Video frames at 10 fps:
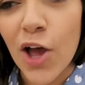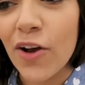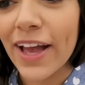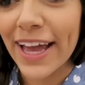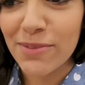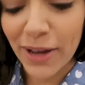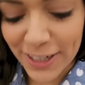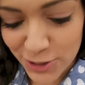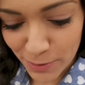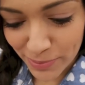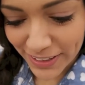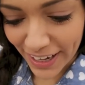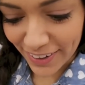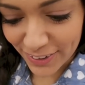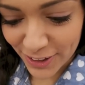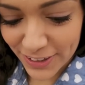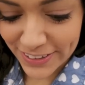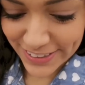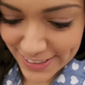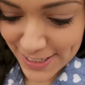Okay, am I tripping out
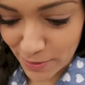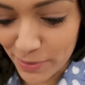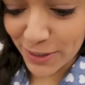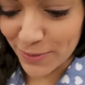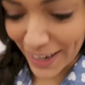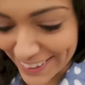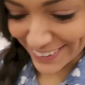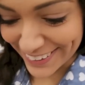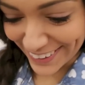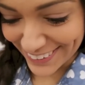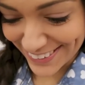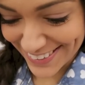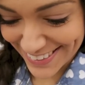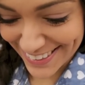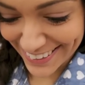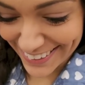or did somebody write on those?